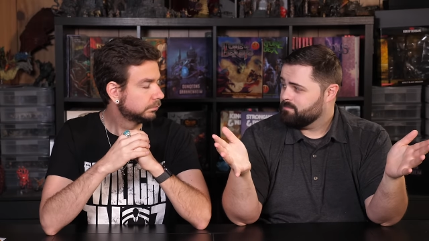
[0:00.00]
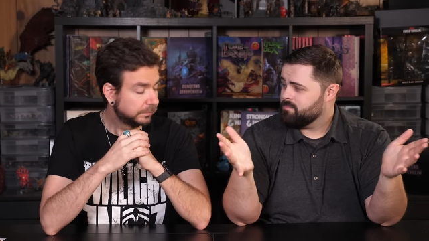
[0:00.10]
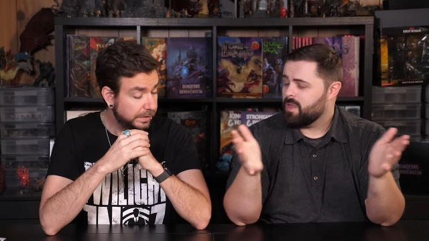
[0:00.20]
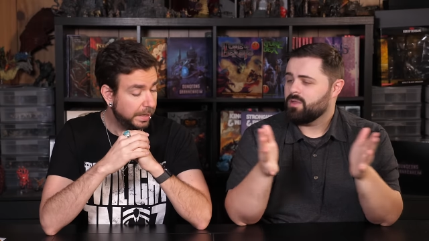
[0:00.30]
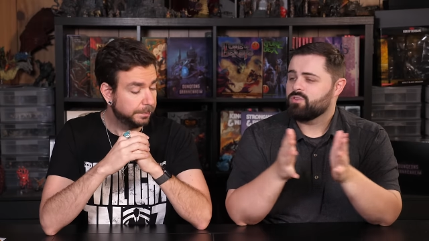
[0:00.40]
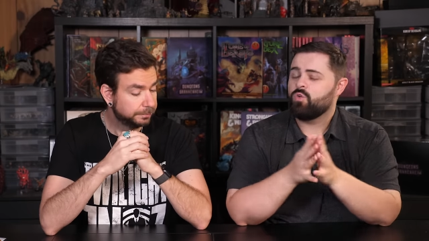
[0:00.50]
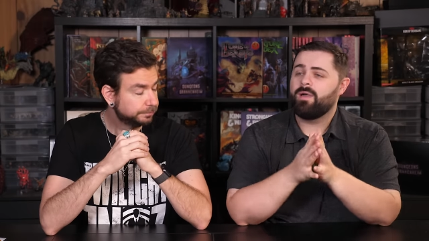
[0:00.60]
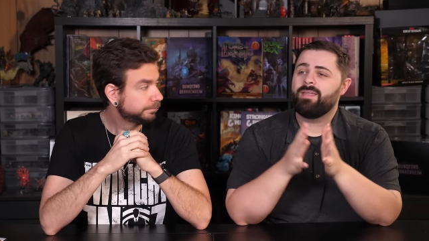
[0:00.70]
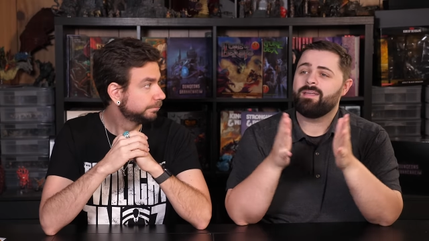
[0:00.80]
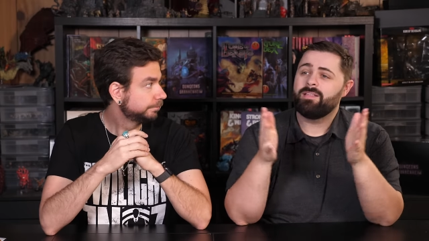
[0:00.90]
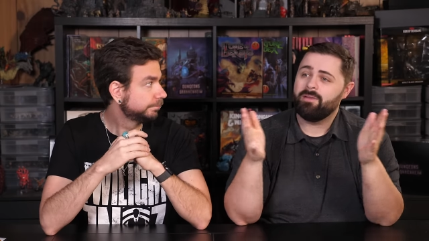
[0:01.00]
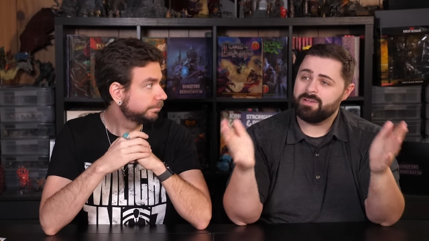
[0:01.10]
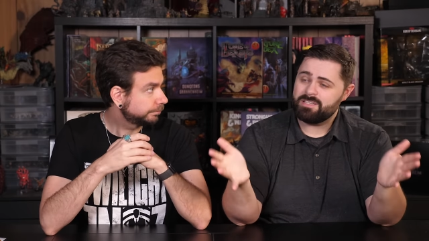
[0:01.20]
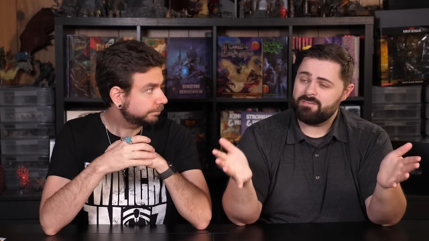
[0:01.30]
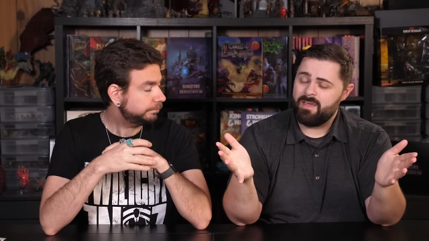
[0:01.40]
Speaker 1: Yeah. Twilight
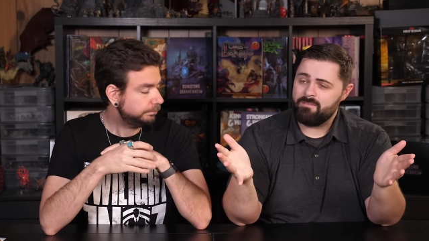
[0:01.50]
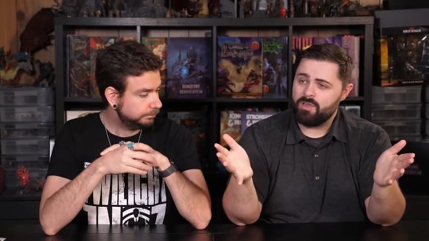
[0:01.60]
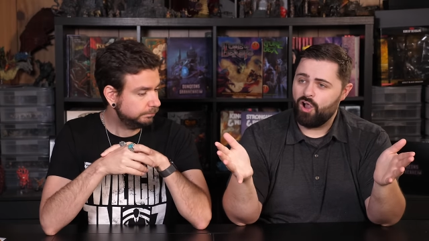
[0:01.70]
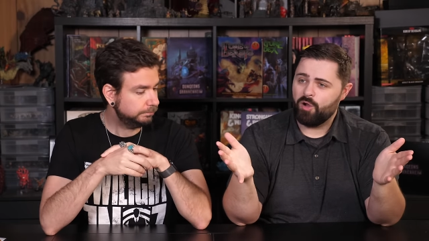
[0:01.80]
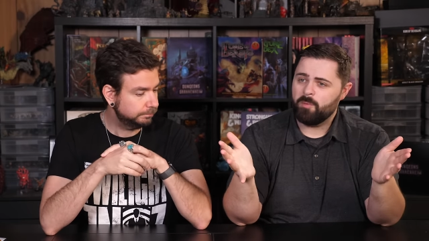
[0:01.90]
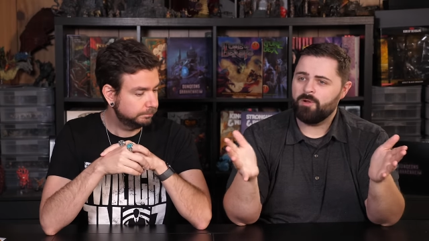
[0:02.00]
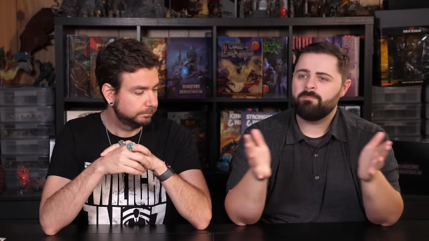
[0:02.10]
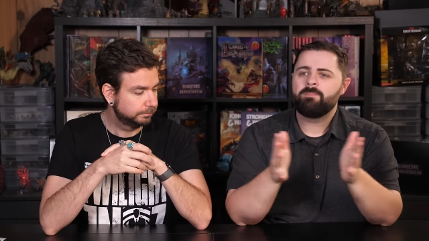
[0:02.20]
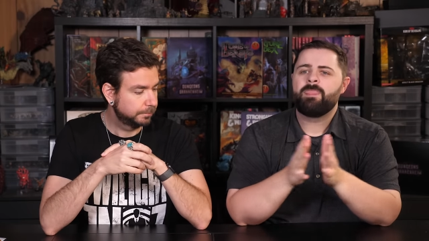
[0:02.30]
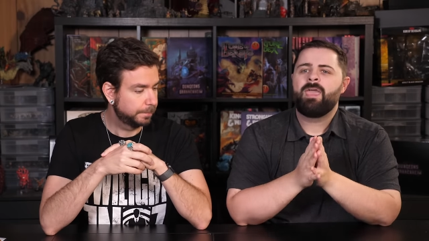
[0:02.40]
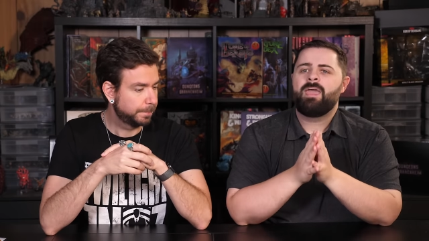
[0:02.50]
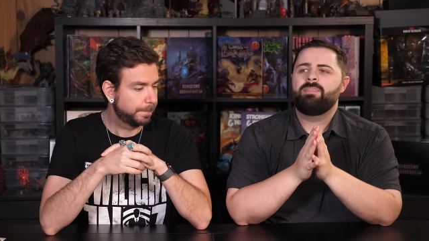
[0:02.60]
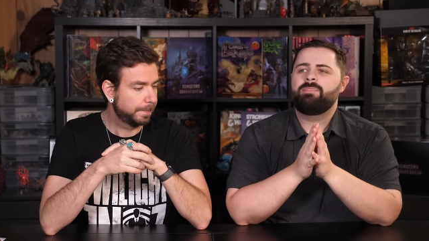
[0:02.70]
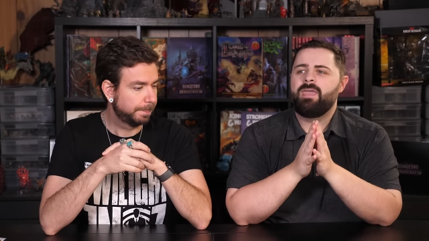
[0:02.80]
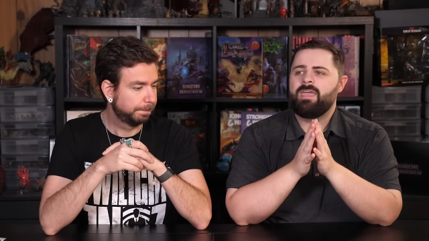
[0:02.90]
clerics have heavy armor,
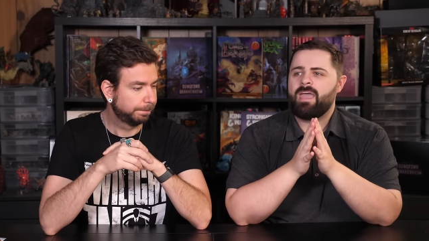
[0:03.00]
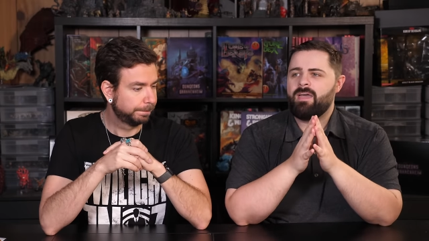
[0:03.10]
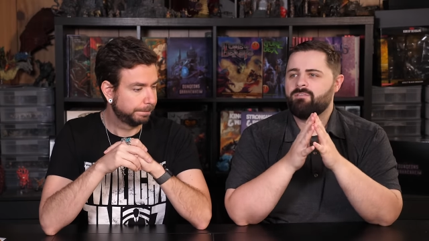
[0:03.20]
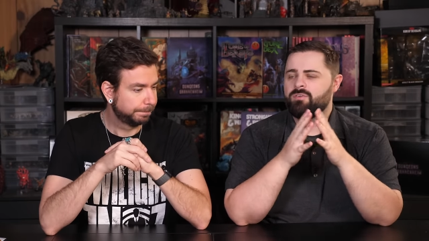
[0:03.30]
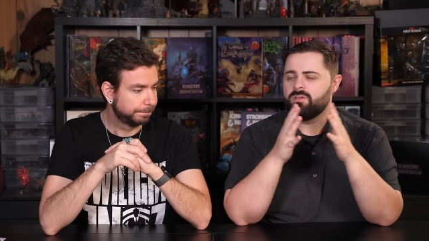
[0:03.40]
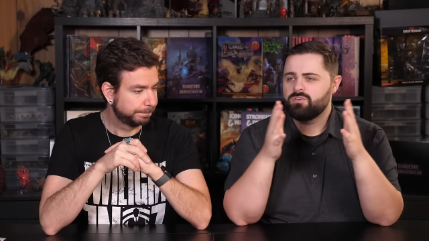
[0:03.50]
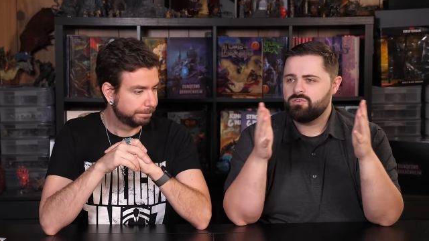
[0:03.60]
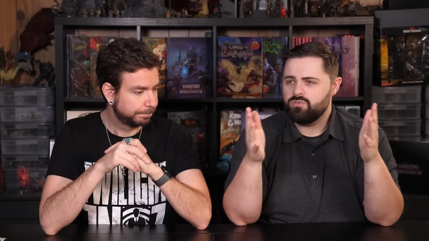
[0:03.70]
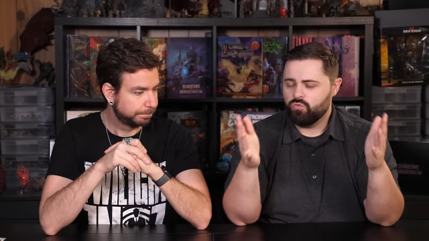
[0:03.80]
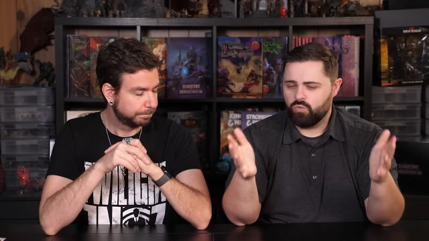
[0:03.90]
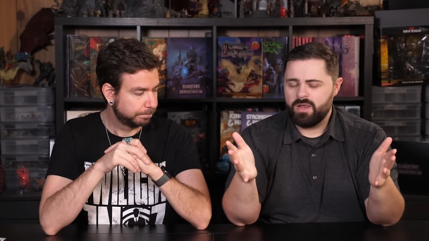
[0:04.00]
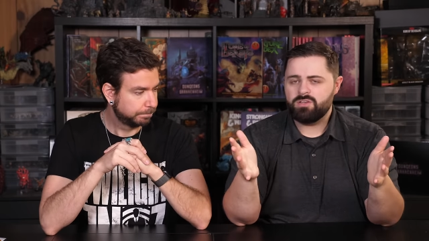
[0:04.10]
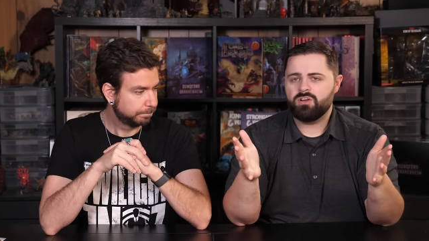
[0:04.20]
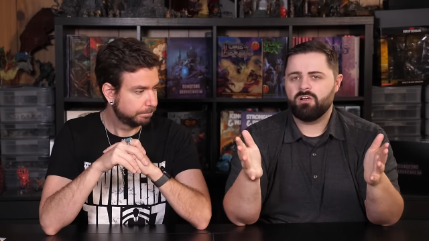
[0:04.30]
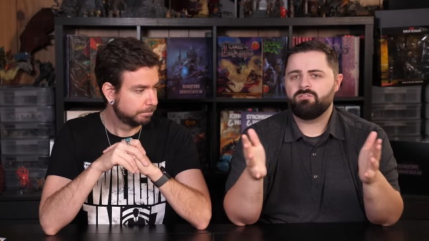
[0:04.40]
they have great
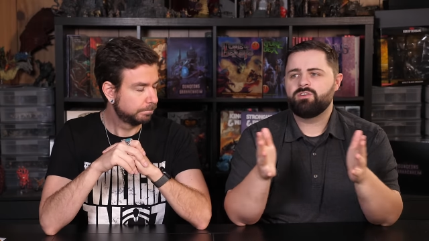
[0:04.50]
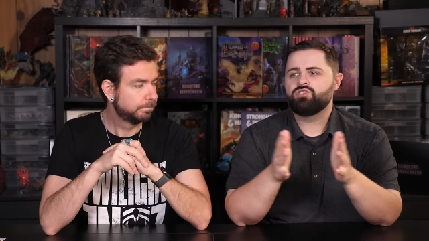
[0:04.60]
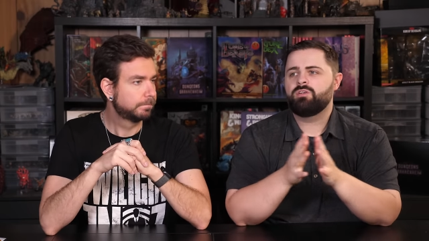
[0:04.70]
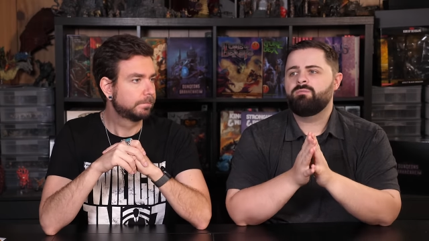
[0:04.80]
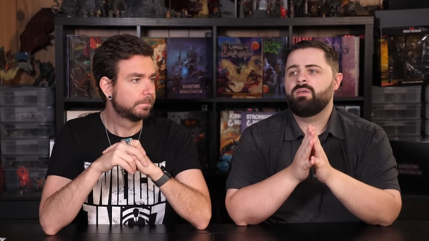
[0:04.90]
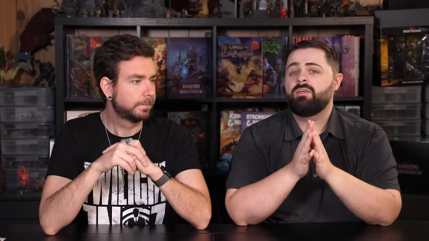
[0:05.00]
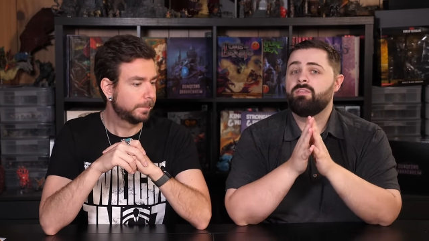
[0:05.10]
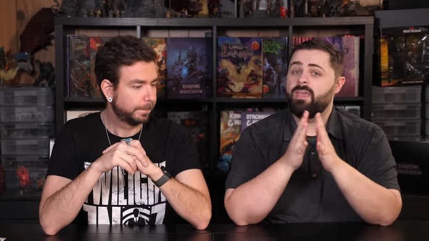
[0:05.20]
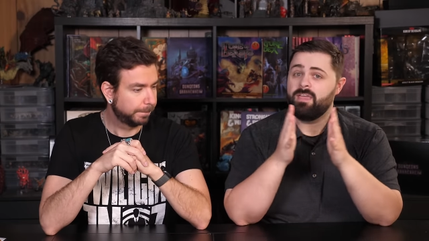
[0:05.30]
dark vision, they